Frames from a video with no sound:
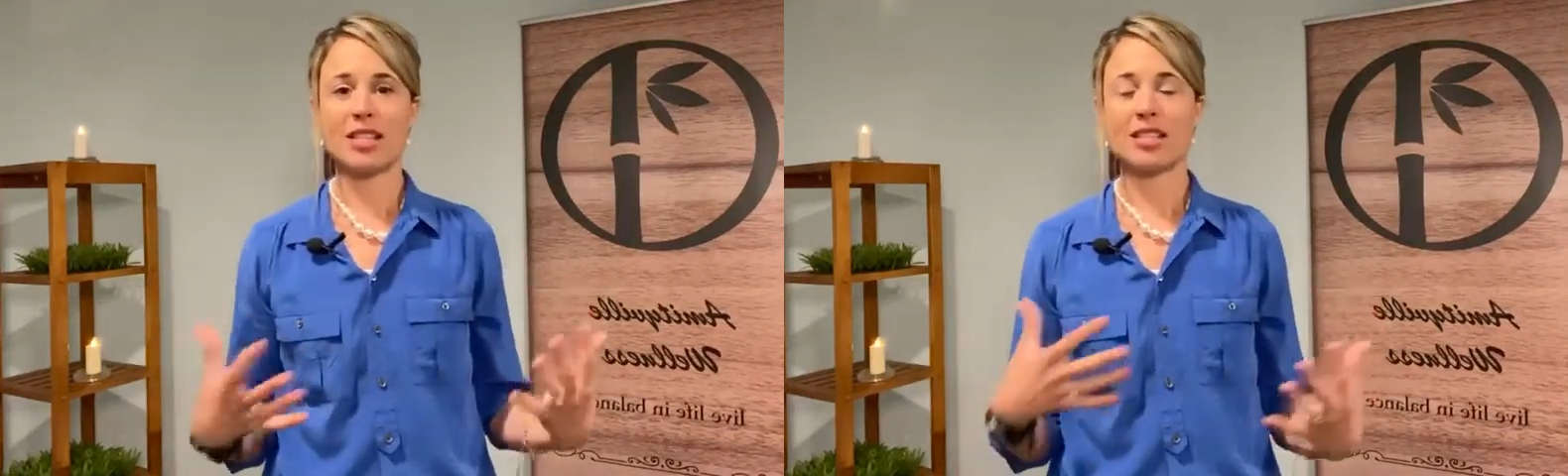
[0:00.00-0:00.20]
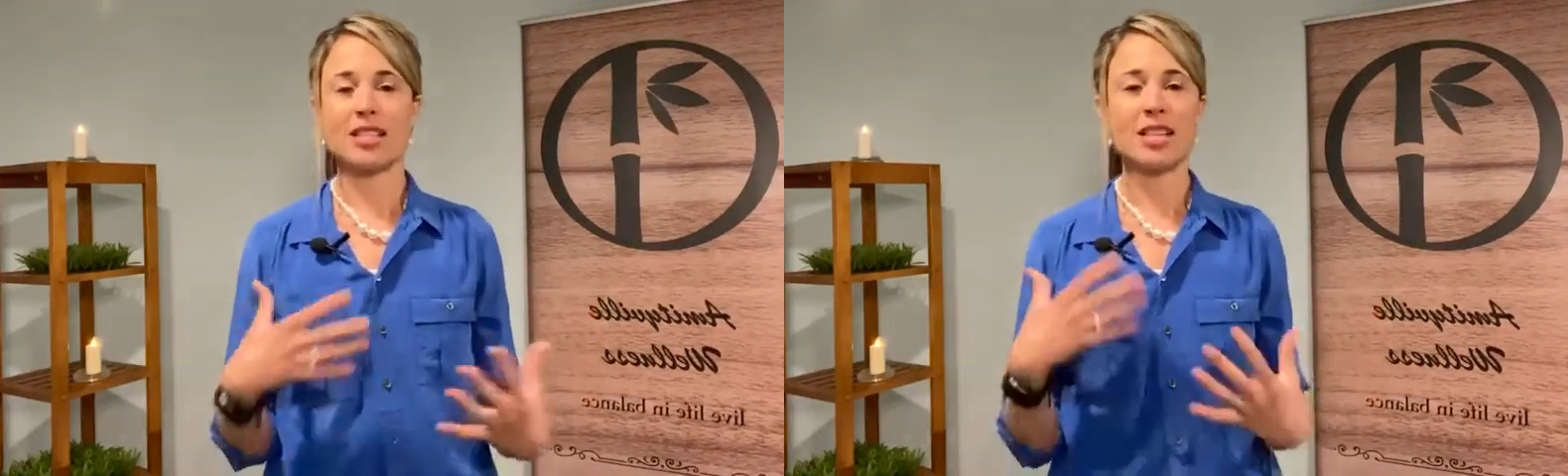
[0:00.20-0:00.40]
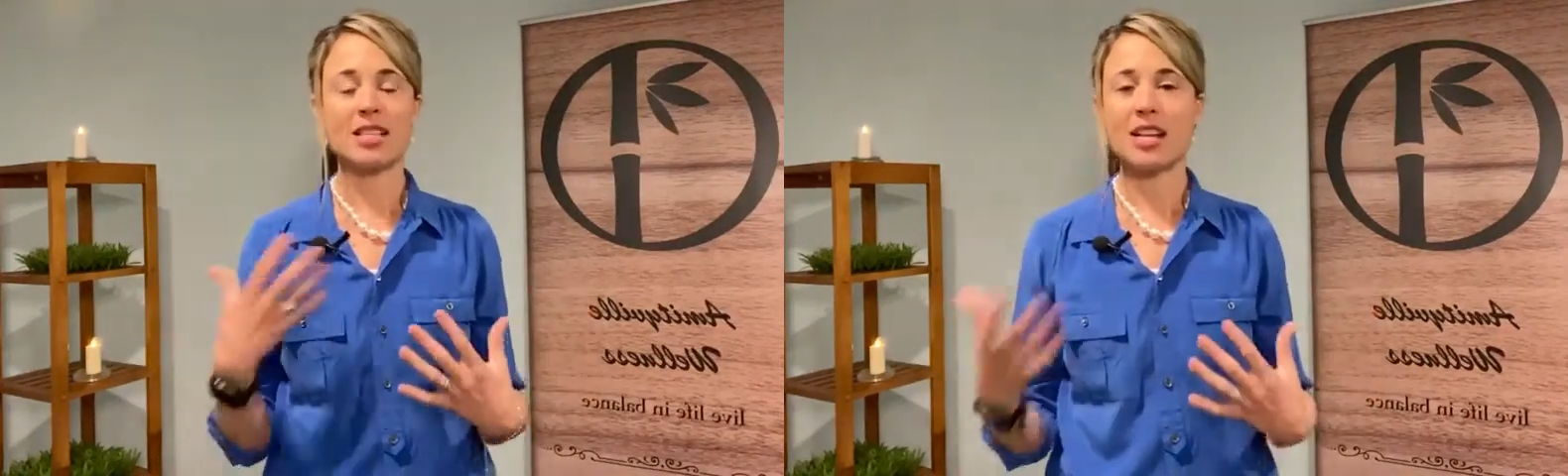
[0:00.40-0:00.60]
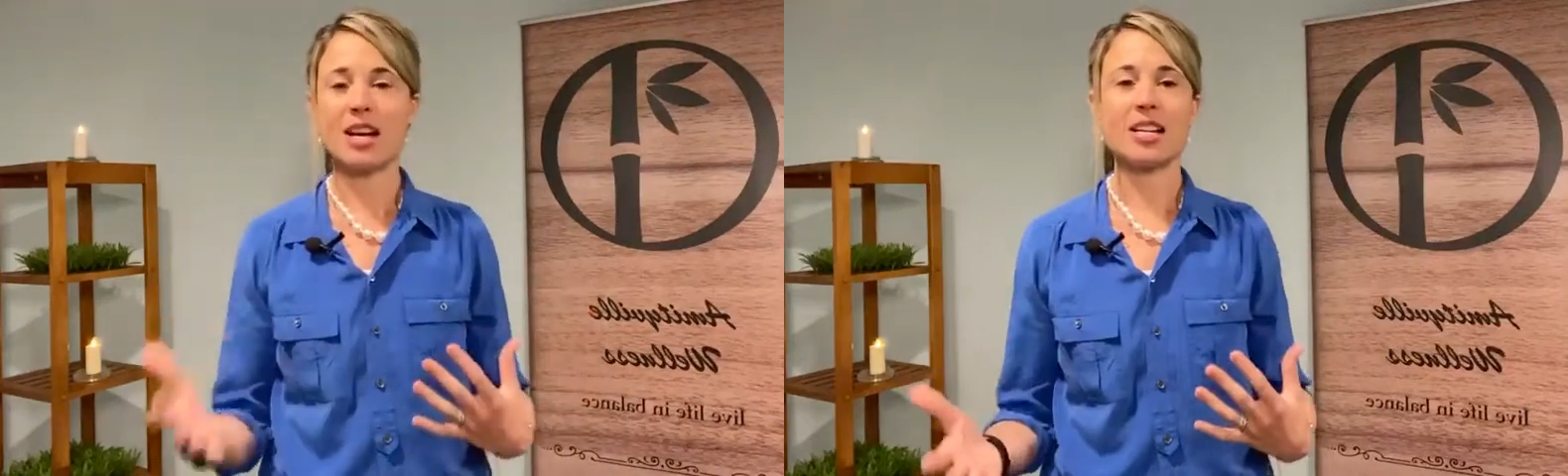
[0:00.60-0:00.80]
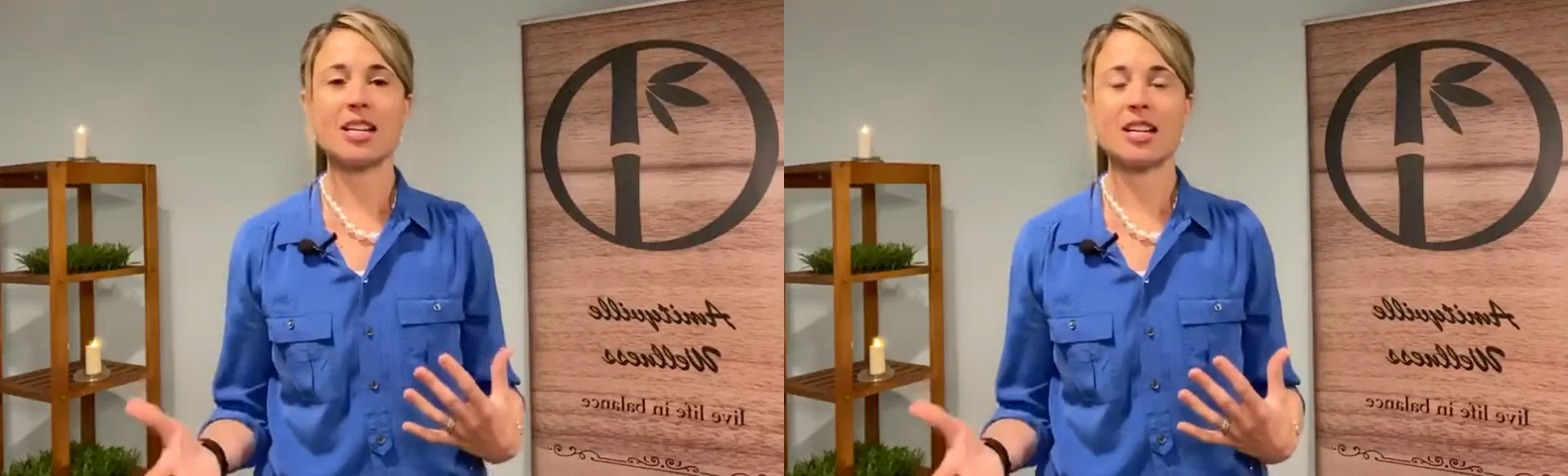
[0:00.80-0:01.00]
that's not
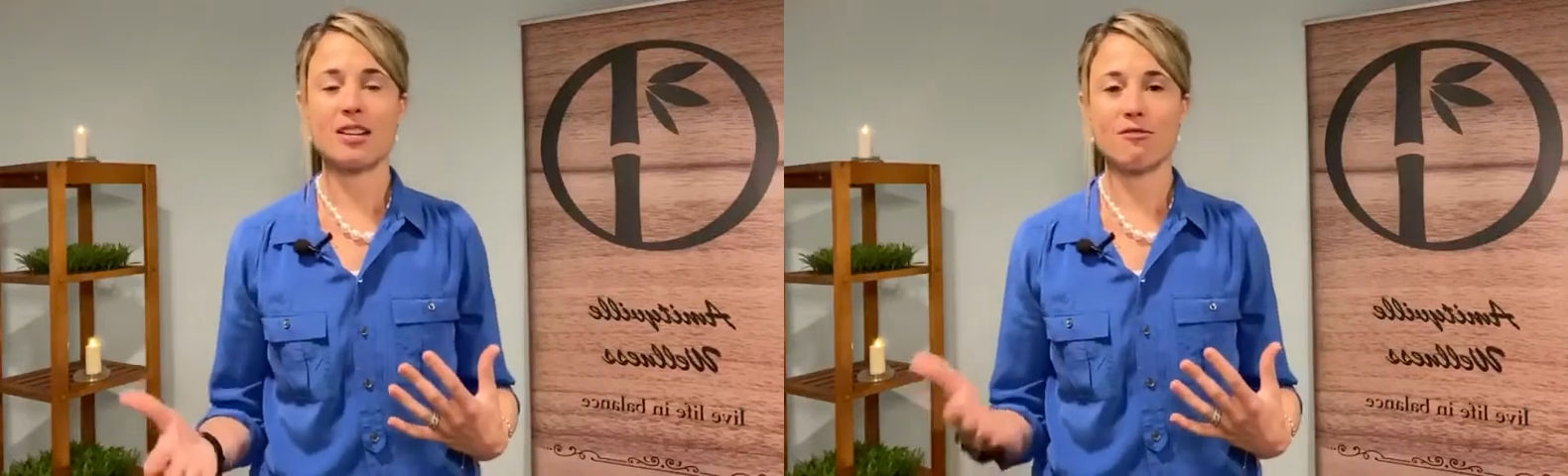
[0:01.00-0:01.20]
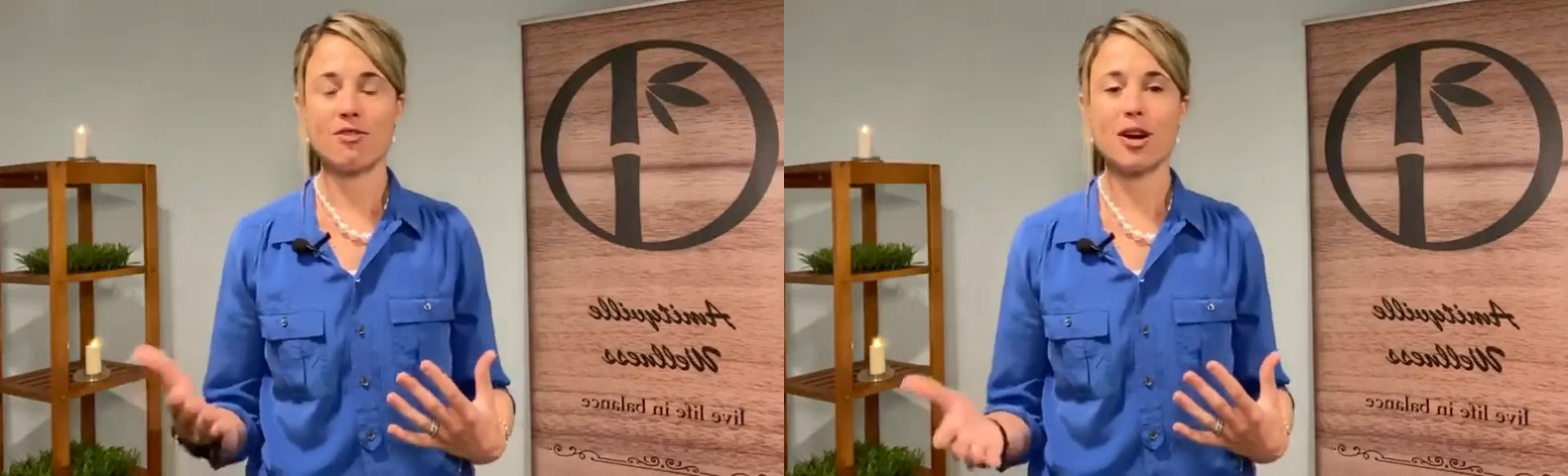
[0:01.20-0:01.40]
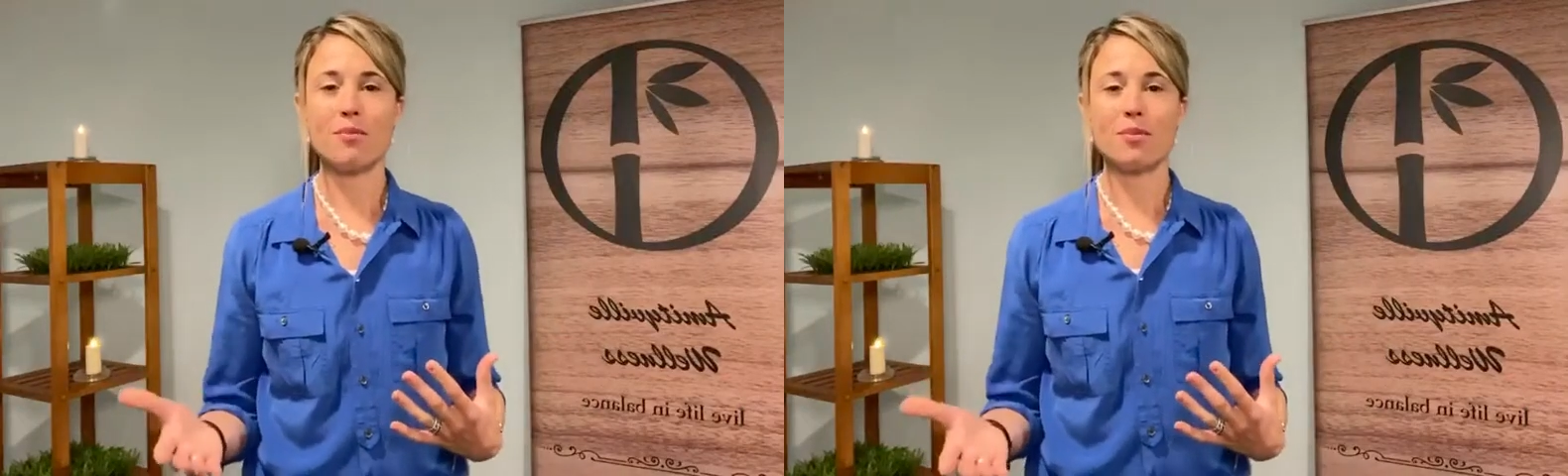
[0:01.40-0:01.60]
needed from